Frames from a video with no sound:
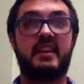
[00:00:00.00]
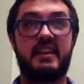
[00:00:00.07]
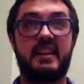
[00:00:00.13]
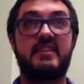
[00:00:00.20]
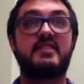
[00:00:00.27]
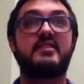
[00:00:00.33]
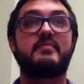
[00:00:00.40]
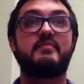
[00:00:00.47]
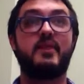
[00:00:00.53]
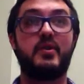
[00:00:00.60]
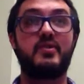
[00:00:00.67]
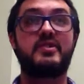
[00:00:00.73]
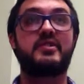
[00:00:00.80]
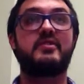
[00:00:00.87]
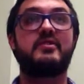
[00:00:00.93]
Yes,
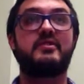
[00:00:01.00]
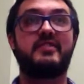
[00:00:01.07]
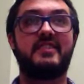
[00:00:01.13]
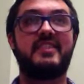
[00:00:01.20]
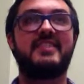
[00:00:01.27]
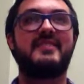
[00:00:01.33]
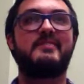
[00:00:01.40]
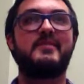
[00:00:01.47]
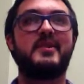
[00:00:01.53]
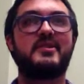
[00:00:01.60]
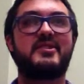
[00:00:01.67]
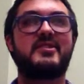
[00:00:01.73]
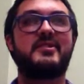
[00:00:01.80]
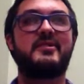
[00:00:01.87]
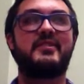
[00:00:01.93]
most certainly.
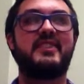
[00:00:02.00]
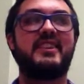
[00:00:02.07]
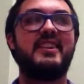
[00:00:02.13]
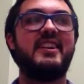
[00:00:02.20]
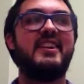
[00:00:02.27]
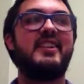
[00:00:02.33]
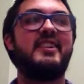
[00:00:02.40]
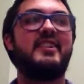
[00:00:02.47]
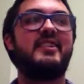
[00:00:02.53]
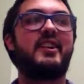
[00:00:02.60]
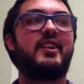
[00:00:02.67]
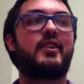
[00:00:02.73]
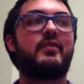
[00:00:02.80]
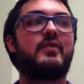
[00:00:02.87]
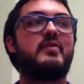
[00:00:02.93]
Most certainly.
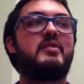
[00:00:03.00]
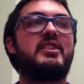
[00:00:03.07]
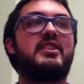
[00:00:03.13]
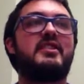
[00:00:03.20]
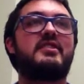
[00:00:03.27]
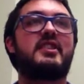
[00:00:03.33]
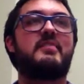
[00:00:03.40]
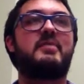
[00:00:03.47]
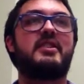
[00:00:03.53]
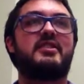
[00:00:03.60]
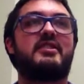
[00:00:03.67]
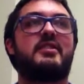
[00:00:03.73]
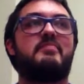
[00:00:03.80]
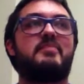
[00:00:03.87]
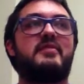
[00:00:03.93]
Not only because I
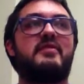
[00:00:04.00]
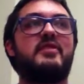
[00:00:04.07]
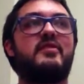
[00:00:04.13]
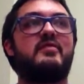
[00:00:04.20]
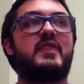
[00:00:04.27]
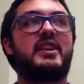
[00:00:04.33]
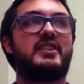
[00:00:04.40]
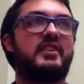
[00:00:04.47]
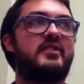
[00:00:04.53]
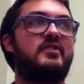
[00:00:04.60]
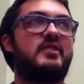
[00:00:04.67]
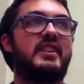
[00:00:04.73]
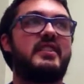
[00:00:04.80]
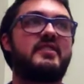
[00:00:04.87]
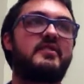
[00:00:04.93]
picked up a few of my
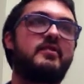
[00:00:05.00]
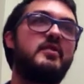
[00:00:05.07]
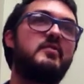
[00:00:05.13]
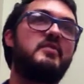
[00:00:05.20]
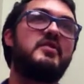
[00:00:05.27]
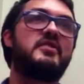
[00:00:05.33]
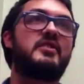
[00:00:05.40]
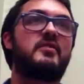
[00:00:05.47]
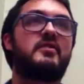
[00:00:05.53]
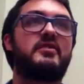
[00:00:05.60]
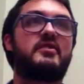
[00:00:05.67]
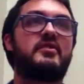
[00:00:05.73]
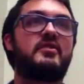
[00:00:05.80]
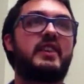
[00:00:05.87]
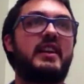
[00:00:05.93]
contracts through
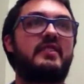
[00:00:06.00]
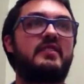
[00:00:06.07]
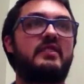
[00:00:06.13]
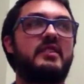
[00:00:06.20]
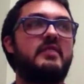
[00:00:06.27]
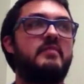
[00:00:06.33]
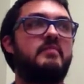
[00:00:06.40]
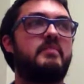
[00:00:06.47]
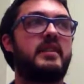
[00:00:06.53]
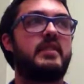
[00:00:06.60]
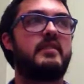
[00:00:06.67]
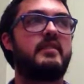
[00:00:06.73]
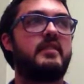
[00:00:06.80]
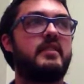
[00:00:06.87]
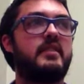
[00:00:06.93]
MusicWorx directly,
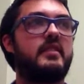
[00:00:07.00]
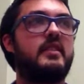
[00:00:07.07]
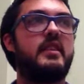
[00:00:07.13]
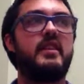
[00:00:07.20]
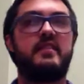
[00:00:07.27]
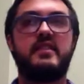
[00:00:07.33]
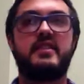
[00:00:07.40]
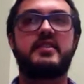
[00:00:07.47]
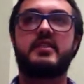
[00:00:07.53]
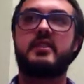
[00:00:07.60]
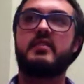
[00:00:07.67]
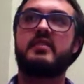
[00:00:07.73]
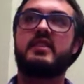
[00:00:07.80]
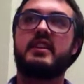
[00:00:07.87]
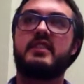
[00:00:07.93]
but the
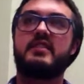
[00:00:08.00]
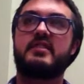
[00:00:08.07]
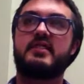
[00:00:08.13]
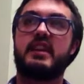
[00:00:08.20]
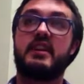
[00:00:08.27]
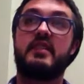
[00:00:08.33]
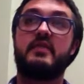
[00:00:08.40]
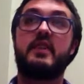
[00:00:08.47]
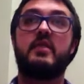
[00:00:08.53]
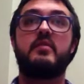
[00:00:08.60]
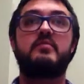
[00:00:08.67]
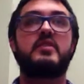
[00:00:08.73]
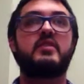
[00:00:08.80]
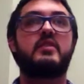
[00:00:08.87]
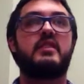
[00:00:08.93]
skill sets I
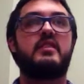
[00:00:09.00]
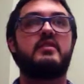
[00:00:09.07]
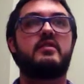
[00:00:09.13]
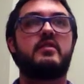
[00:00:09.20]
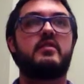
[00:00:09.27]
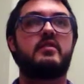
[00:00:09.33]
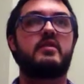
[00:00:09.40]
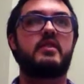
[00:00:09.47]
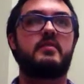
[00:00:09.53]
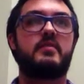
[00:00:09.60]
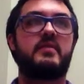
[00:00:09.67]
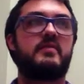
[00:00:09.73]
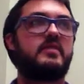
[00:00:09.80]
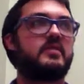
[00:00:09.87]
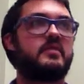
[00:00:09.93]
developed during internship
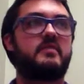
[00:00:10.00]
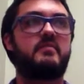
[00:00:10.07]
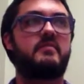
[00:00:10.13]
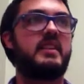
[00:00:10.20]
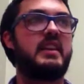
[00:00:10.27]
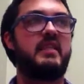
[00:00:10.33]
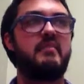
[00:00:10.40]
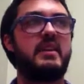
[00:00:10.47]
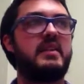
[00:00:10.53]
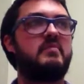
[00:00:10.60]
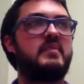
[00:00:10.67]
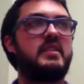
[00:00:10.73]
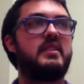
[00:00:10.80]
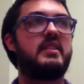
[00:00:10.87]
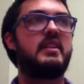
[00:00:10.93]
have just, made
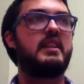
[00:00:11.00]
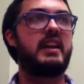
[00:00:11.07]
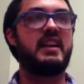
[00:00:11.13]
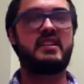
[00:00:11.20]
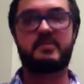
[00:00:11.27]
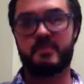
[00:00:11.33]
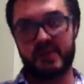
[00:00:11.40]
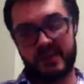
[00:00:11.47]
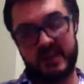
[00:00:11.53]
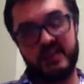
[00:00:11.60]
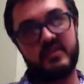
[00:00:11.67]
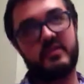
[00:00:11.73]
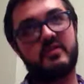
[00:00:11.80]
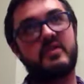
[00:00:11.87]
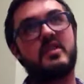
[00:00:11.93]
me
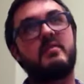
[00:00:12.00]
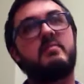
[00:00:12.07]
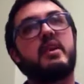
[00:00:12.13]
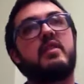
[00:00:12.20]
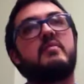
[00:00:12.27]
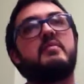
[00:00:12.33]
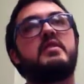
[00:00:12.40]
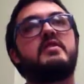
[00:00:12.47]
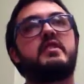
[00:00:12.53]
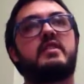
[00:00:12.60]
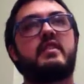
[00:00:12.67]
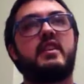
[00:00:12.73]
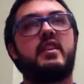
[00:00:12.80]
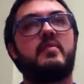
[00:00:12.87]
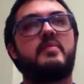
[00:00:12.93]
exponentially a better music
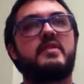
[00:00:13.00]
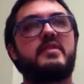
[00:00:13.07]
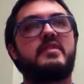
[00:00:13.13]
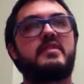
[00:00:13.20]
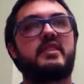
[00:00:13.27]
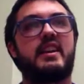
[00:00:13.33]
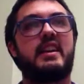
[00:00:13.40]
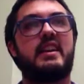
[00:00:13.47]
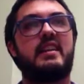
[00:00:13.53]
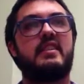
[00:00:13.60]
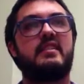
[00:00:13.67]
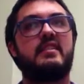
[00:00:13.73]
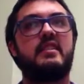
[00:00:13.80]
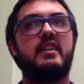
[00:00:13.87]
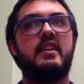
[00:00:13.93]
therapist,
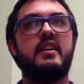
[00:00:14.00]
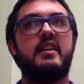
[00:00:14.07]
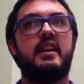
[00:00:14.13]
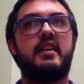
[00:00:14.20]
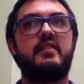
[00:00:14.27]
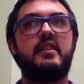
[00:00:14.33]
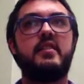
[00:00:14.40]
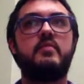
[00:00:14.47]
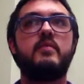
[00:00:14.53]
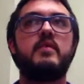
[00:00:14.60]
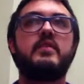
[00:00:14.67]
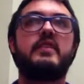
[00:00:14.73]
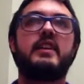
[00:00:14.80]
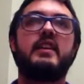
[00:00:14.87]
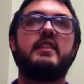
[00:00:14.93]
and I think more
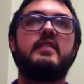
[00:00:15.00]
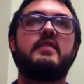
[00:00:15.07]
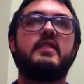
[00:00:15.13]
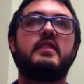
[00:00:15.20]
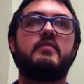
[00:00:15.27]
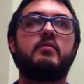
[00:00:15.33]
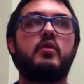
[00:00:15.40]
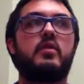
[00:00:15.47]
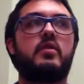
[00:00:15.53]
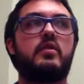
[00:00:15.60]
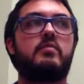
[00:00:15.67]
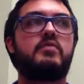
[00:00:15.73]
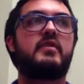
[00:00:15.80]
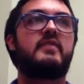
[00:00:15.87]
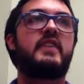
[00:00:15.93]
than anything more
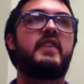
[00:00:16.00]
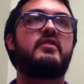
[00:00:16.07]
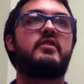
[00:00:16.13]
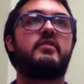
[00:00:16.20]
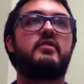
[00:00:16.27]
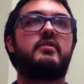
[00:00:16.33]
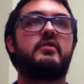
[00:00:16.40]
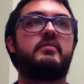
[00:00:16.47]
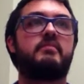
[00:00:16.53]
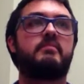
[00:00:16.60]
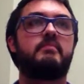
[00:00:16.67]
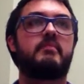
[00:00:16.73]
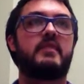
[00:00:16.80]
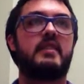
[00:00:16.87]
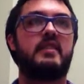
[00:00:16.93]
professional
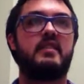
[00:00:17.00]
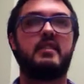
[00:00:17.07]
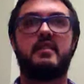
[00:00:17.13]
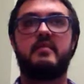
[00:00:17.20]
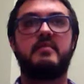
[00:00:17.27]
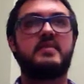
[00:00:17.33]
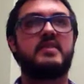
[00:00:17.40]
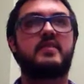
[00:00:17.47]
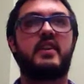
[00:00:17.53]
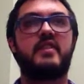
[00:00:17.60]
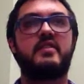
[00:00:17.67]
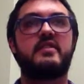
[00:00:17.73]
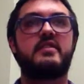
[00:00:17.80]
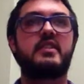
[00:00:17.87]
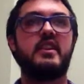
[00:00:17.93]
as far
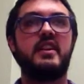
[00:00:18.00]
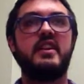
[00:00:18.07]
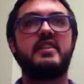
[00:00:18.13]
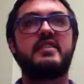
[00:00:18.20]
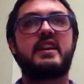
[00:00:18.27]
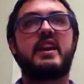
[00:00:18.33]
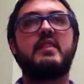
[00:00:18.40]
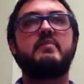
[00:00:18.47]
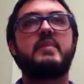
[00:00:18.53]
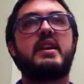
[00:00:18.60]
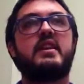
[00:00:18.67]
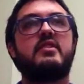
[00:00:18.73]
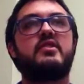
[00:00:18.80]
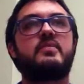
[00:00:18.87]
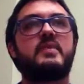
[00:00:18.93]
as time
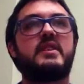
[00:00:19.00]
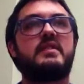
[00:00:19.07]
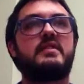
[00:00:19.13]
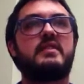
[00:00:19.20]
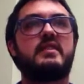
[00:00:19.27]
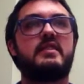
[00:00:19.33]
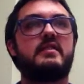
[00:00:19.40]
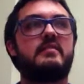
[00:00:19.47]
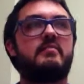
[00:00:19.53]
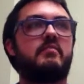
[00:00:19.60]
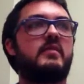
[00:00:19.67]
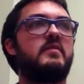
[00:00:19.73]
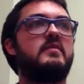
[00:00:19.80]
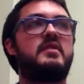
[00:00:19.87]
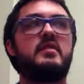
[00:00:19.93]
management
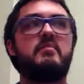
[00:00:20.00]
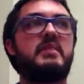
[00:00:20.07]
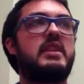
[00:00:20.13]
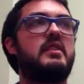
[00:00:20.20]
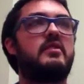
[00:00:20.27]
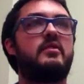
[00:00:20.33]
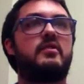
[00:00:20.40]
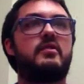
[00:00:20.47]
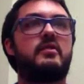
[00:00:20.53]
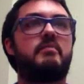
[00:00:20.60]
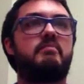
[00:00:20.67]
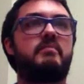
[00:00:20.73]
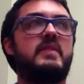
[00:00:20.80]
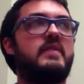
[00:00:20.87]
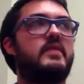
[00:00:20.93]
and demeanor,
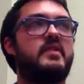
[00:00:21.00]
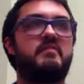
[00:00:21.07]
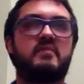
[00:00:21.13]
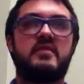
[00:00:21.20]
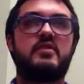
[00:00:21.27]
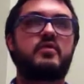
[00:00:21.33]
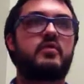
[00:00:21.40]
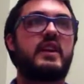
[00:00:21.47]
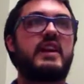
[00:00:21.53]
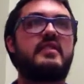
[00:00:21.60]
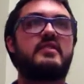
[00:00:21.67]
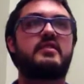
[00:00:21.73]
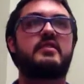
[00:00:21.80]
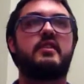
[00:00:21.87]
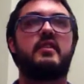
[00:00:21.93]
even
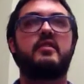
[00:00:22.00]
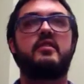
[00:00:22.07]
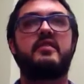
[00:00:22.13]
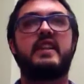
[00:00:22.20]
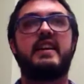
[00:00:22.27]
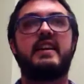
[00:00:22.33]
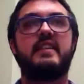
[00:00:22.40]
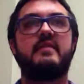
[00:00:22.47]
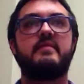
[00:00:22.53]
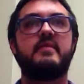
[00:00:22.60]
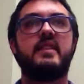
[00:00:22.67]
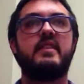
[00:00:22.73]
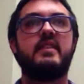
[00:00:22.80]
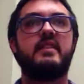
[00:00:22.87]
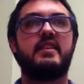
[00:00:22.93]
dress, all of that.
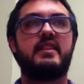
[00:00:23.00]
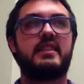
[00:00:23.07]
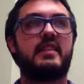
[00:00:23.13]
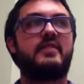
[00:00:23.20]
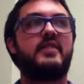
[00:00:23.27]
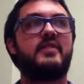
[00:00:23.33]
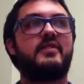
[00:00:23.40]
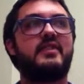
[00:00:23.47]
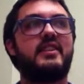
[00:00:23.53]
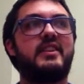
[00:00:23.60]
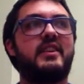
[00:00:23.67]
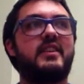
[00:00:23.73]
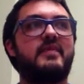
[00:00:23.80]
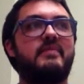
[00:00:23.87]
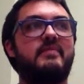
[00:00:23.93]
I definitely
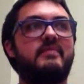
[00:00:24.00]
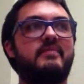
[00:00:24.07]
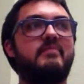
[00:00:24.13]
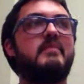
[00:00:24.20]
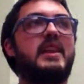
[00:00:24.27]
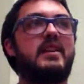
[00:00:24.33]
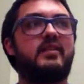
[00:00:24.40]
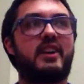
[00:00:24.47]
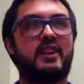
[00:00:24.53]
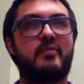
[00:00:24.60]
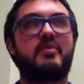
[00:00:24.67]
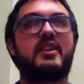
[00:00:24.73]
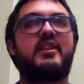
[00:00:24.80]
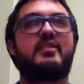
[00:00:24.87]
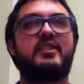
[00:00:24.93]
made a lot of
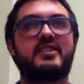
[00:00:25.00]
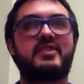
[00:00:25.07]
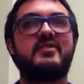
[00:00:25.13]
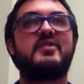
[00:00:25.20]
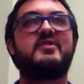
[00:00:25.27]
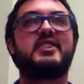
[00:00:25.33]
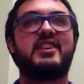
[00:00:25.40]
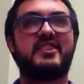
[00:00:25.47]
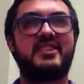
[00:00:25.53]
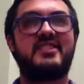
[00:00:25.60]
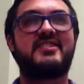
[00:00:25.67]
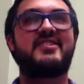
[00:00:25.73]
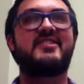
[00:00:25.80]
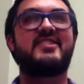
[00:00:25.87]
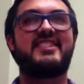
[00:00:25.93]
progress in those
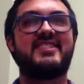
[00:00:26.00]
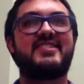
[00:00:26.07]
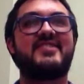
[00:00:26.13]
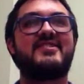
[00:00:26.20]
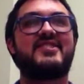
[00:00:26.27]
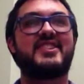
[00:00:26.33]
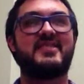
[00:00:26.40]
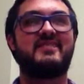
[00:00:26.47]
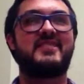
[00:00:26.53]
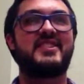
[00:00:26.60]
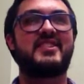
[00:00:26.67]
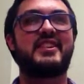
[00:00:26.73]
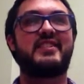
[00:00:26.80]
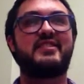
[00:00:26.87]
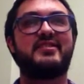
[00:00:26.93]
areas during internship, to
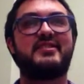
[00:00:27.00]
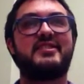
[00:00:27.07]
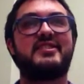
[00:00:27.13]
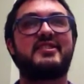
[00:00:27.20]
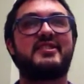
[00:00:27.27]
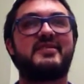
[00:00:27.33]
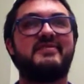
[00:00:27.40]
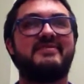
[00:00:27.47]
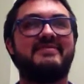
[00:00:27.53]
say the least.